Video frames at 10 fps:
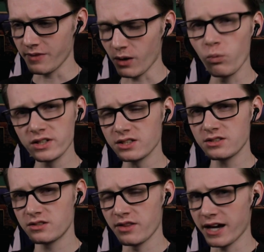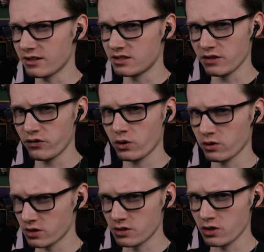it wasn't that
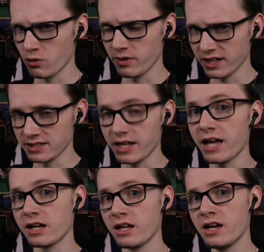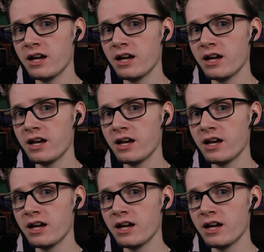difficult to do because, again,